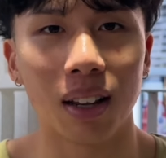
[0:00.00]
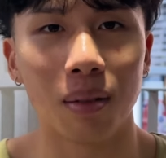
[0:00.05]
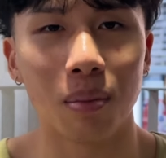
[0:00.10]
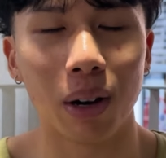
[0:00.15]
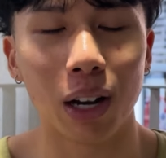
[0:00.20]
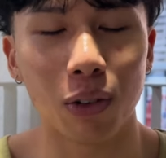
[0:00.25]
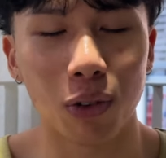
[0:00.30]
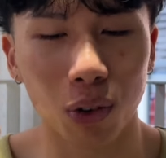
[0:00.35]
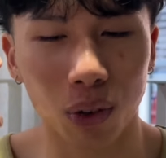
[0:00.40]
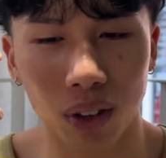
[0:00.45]

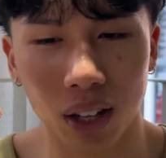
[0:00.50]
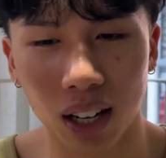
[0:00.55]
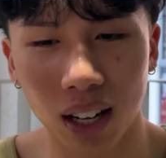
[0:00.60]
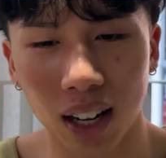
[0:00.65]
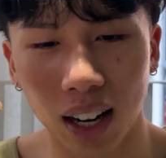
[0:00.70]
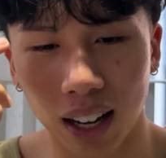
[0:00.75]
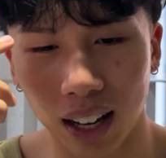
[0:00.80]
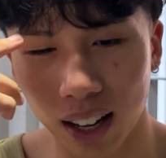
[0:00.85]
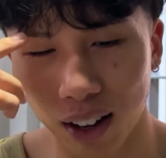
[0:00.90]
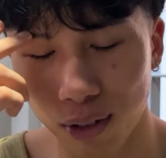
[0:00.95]
But if you think
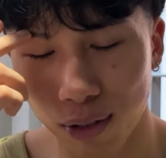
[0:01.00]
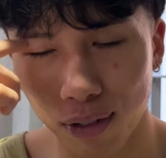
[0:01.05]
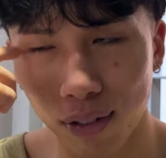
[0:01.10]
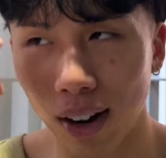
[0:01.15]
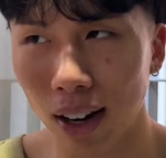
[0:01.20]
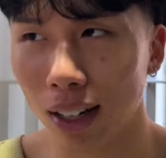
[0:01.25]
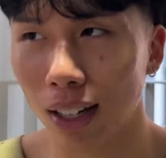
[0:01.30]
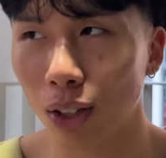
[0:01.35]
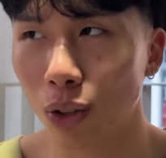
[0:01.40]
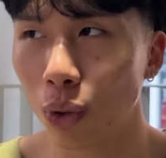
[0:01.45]
like,
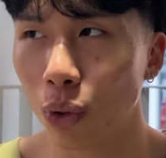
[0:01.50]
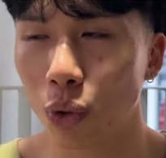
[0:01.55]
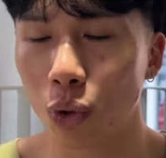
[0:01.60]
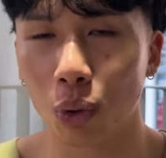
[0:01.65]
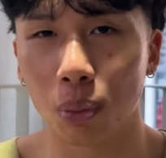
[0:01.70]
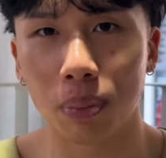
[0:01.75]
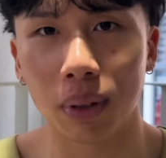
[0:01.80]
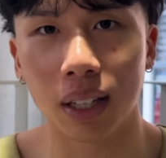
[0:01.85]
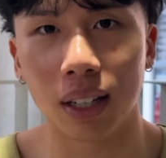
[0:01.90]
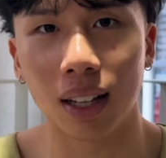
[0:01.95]
fuck, that's so
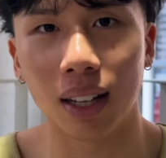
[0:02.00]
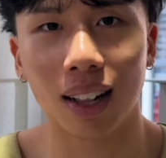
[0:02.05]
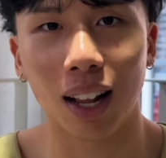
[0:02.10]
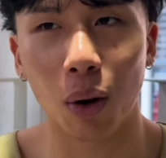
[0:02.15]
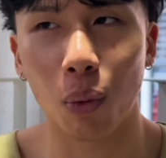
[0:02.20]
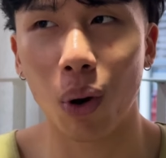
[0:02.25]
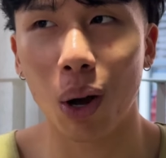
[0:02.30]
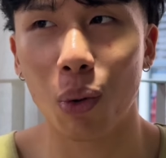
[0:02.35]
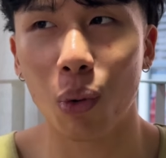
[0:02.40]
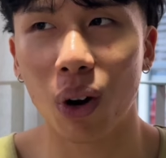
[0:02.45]
stupid, like
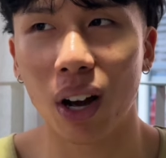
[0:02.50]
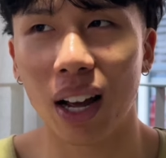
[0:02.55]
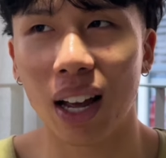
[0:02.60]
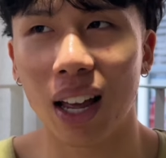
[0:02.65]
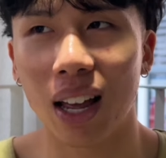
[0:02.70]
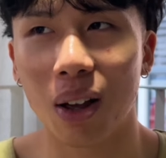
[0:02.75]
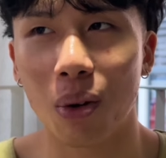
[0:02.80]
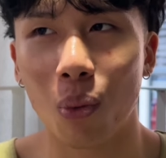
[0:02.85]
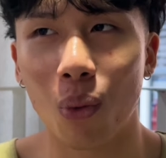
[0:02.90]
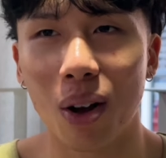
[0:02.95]
why would
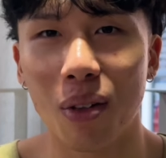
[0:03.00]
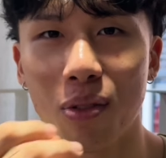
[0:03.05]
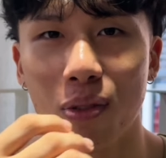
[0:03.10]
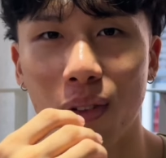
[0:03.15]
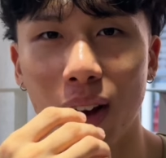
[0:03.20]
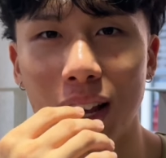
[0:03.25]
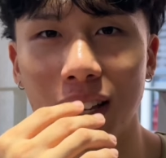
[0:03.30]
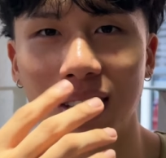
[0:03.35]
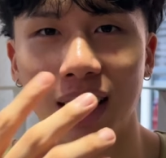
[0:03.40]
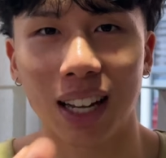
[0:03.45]
I want
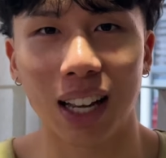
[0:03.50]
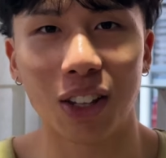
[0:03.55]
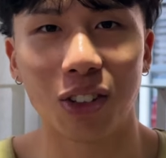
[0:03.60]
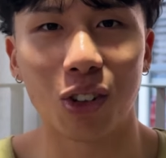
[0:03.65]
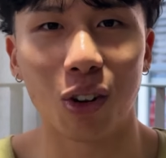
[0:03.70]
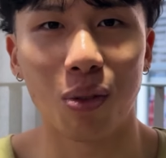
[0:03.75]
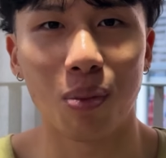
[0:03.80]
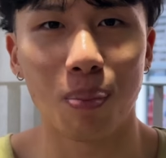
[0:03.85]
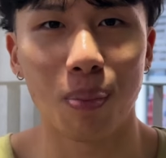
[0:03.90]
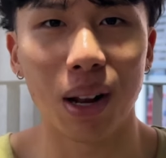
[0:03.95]
5 seconds
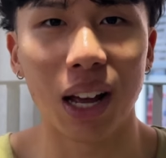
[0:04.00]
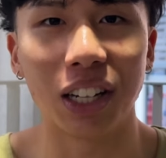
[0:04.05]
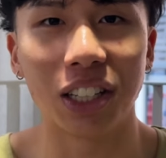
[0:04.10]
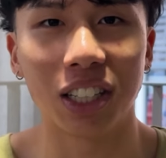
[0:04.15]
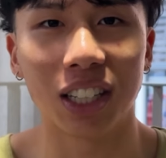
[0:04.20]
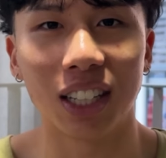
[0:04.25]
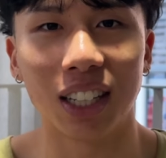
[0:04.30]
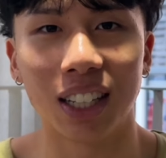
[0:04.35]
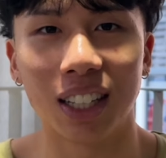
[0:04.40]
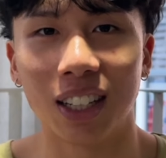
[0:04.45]
of
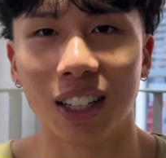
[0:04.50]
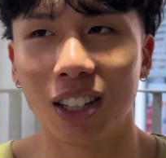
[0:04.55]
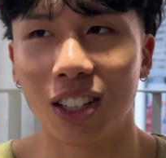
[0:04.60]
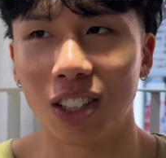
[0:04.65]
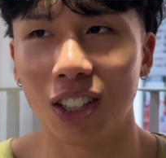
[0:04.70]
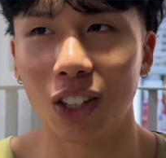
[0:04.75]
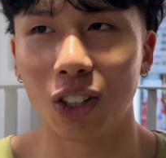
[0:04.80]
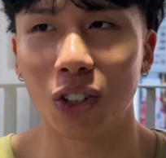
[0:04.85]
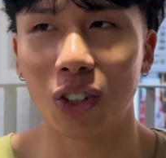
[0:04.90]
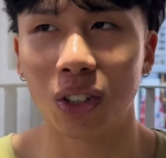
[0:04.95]
pleasure
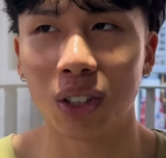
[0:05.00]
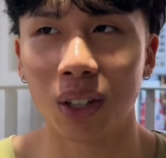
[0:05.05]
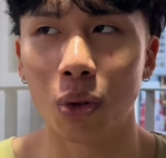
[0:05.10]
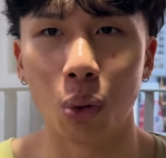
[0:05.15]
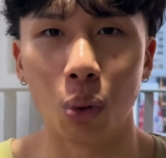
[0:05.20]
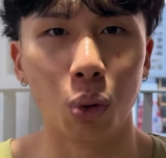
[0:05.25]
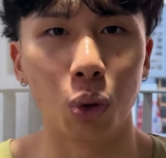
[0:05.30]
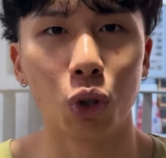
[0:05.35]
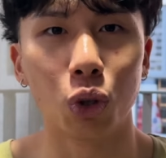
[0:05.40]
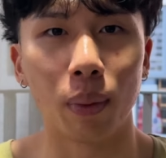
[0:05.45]
just to
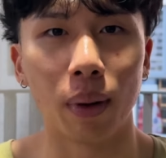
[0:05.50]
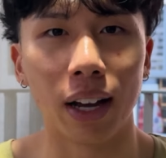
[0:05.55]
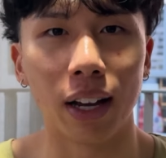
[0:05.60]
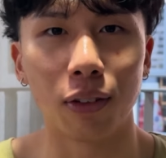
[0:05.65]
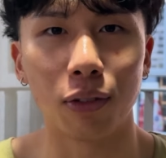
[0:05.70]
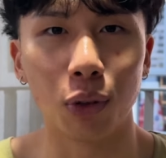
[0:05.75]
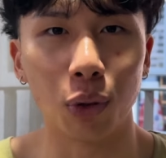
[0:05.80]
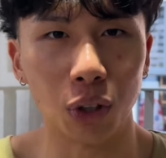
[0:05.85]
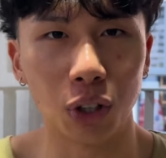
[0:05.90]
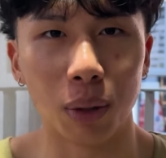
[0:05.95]
lose my
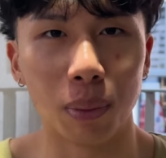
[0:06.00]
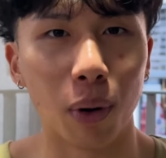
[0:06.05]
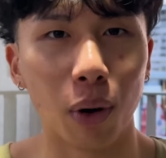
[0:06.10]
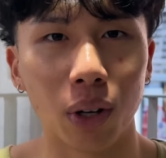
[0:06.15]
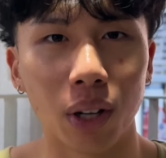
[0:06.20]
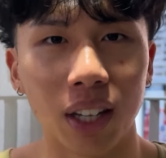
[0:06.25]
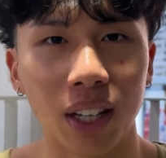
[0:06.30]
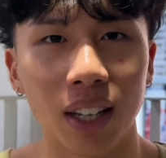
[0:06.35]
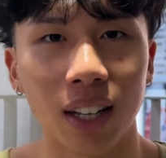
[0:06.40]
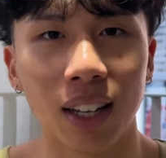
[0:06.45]
future
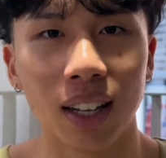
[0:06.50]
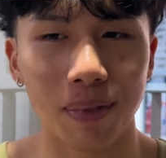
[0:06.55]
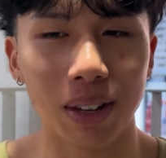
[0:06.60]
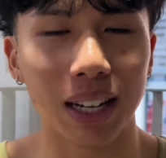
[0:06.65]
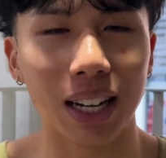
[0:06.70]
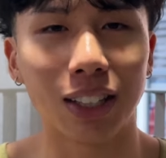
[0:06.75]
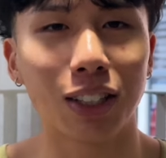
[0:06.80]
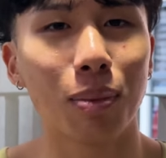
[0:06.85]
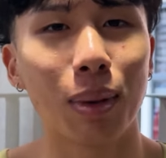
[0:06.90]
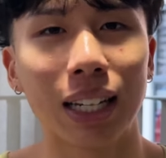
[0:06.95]
body? It
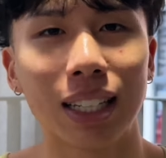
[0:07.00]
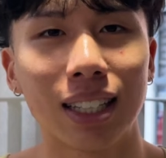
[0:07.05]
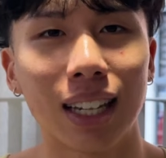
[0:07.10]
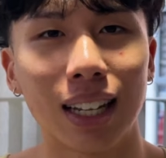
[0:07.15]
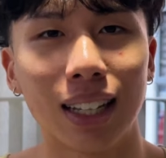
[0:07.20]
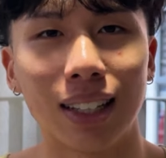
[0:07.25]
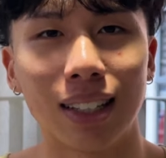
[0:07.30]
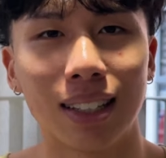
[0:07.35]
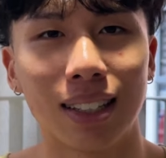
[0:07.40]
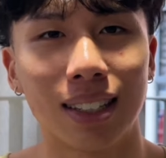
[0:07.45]
doesn't make
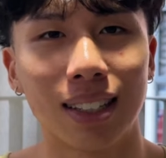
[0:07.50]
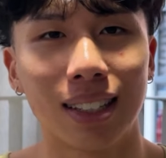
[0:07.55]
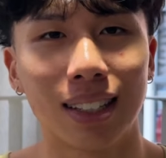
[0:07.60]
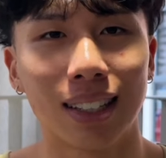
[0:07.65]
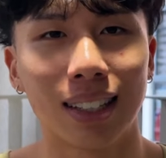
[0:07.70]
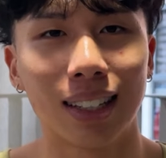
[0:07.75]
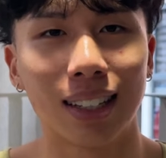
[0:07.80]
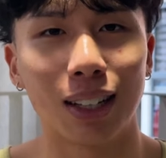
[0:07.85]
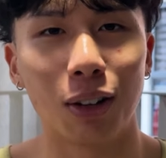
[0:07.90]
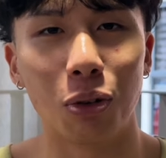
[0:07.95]
sense.
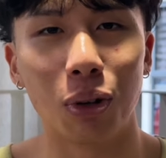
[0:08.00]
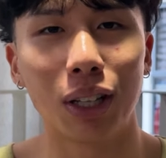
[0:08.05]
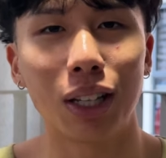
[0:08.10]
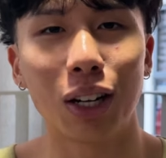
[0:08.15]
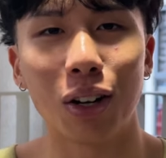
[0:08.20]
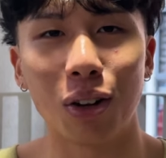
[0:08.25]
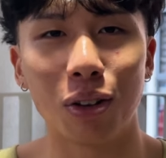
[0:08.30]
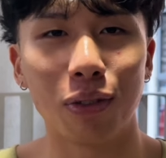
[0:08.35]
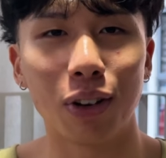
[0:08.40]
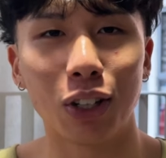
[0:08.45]
The return
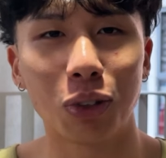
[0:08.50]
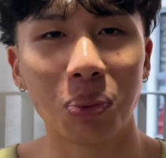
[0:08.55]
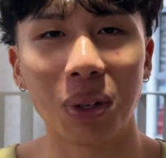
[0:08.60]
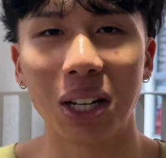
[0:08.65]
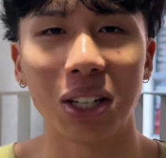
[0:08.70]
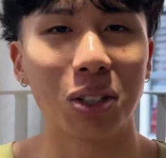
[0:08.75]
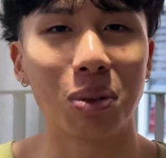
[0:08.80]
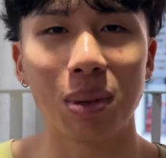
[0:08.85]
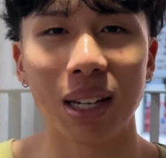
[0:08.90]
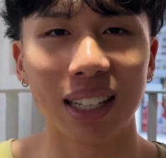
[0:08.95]
on investment
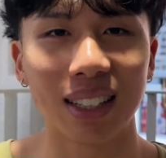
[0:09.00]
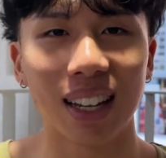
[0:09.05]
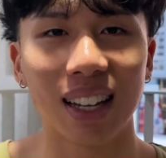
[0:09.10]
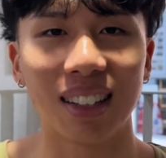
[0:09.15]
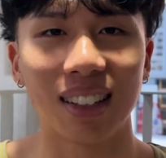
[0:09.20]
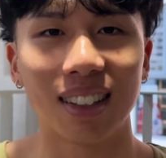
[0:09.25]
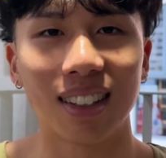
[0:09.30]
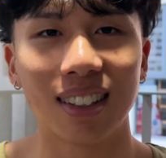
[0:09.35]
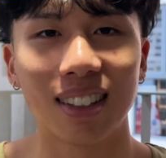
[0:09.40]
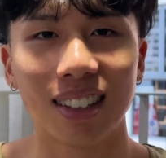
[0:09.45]
doesn't make
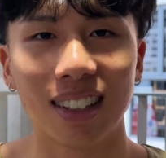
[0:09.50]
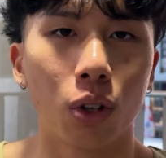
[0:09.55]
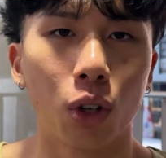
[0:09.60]
sense.